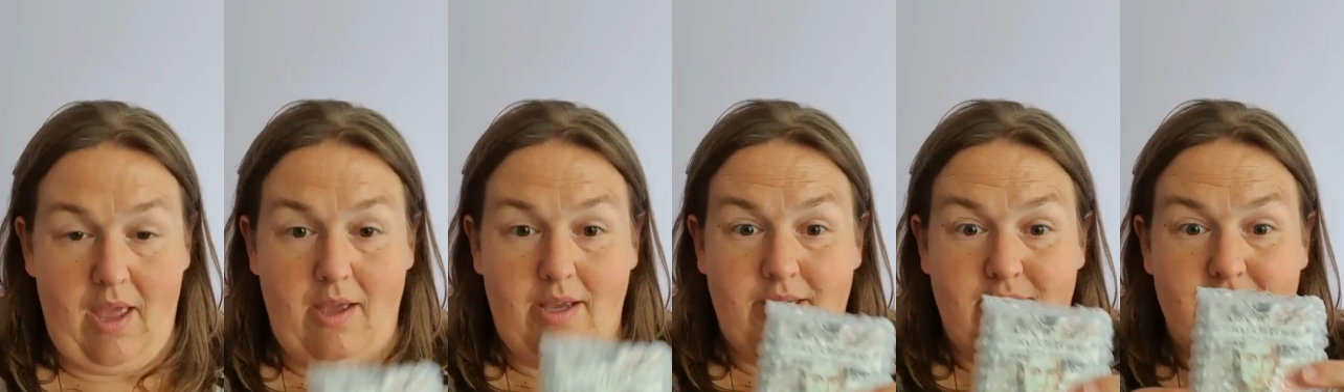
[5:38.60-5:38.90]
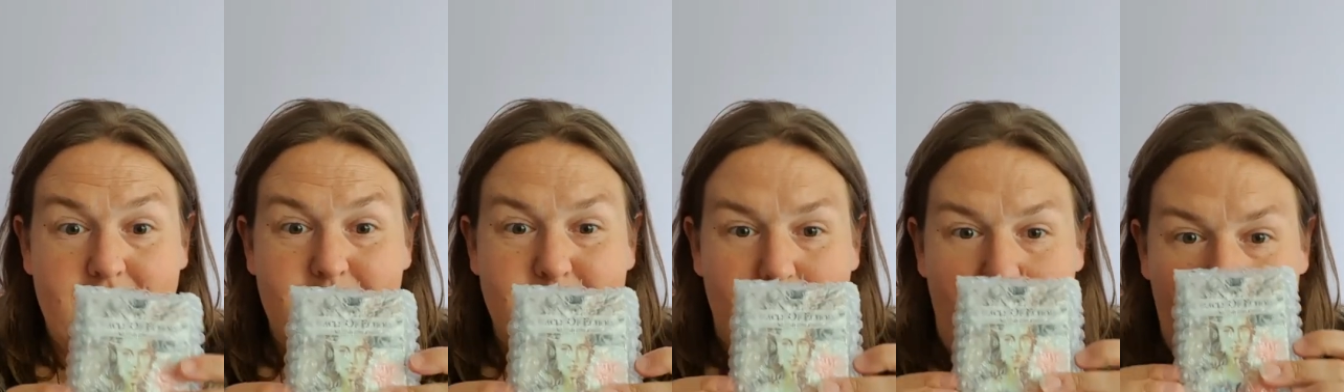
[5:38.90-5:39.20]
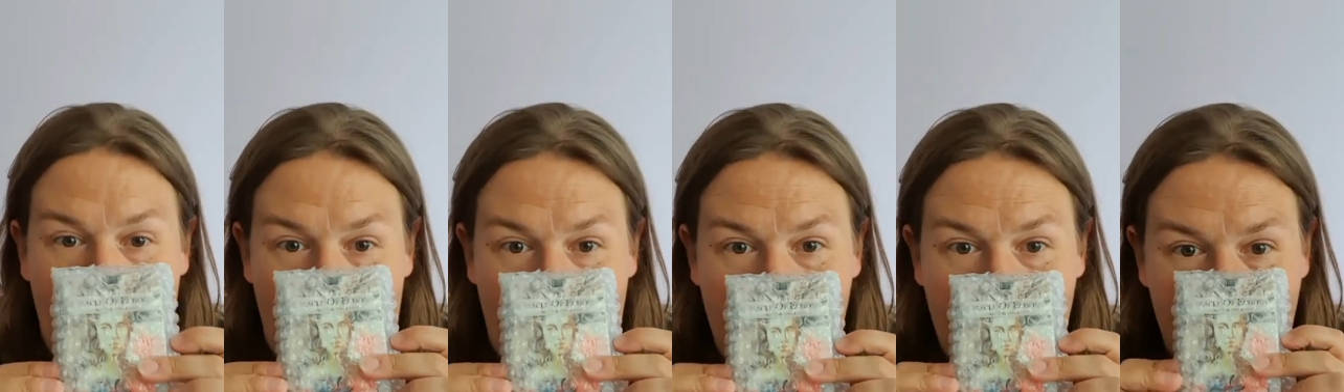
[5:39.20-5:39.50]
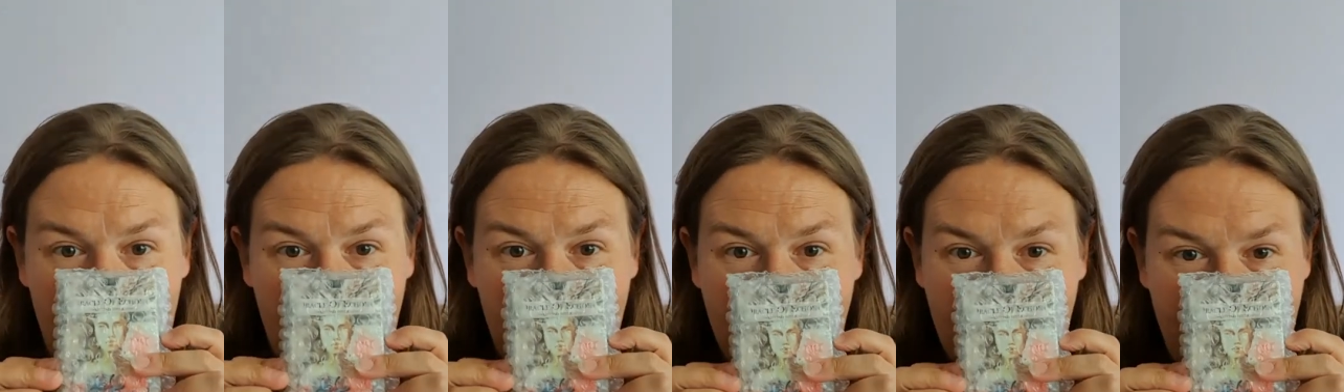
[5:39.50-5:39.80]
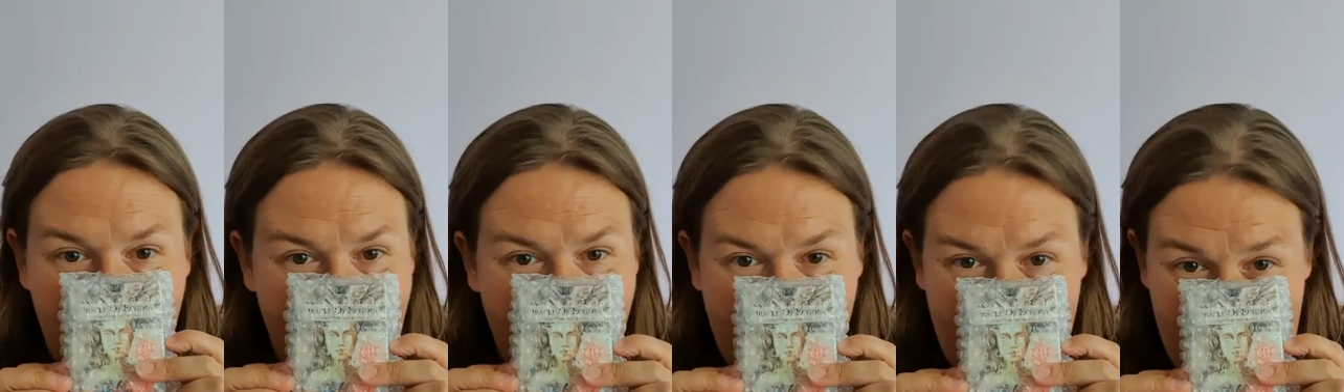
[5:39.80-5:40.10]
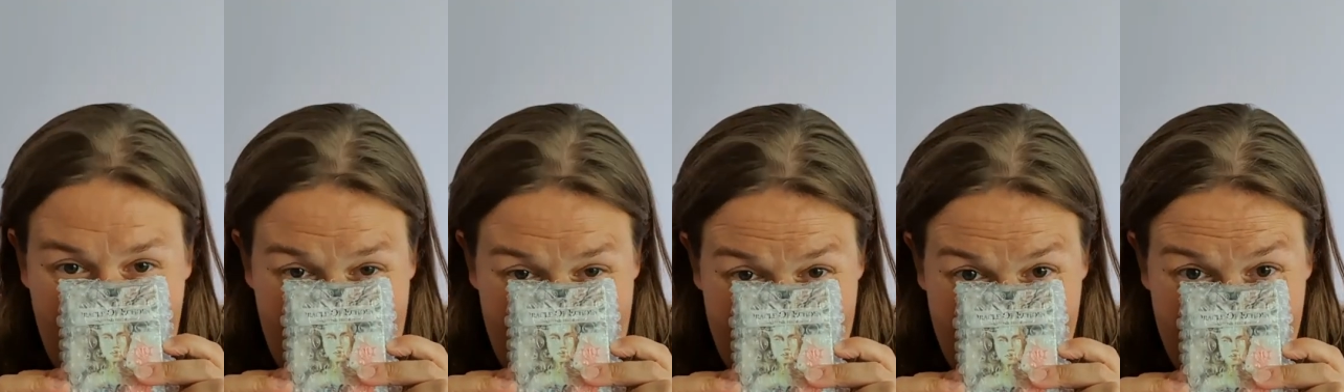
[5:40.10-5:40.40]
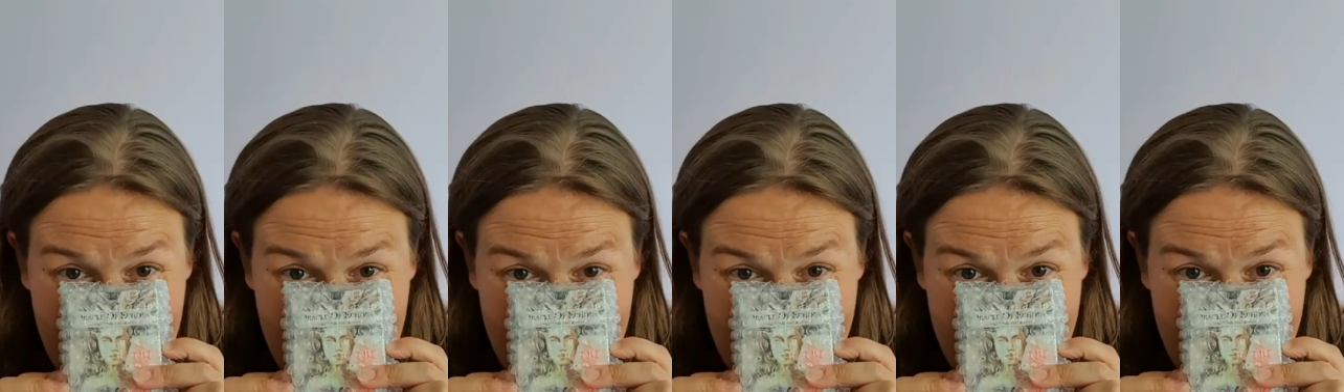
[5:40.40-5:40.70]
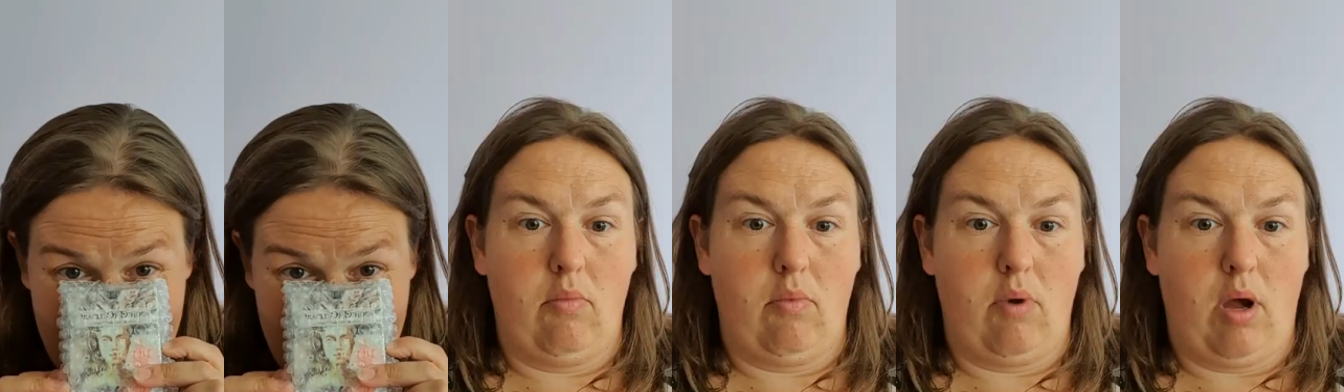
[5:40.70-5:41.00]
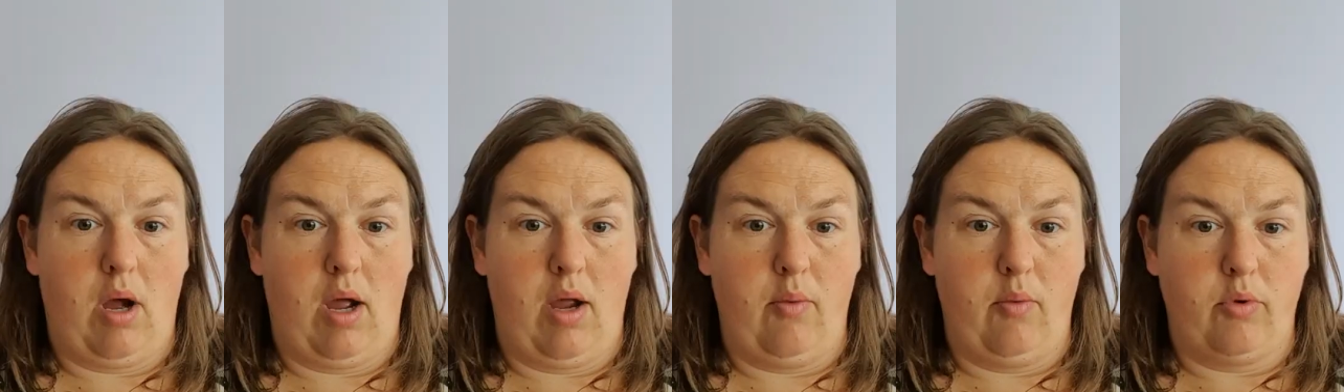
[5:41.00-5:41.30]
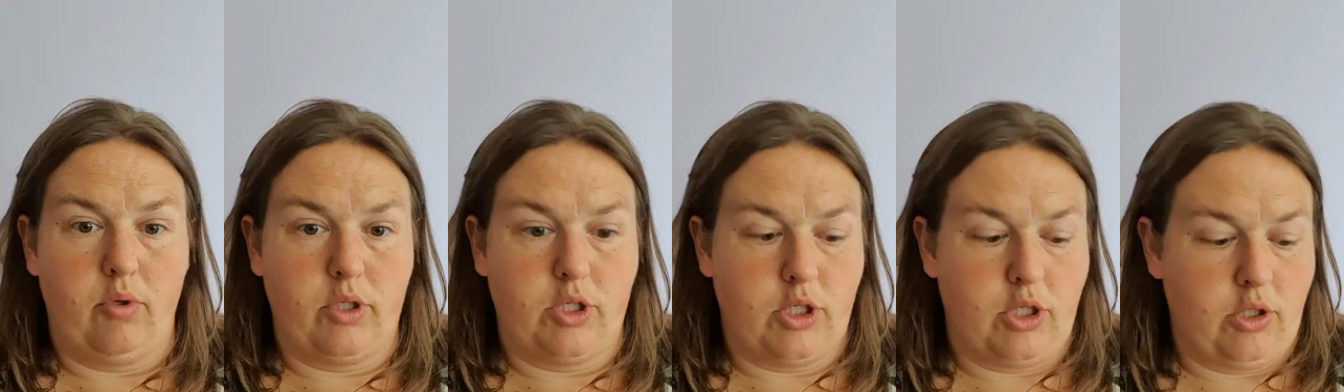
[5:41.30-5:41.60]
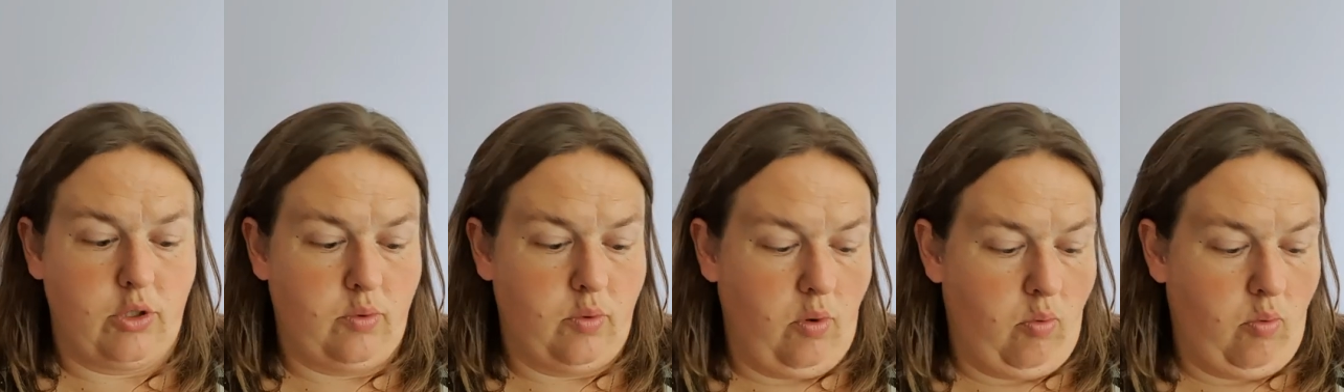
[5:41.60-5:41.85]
This is my Oracle of Echoes. I will do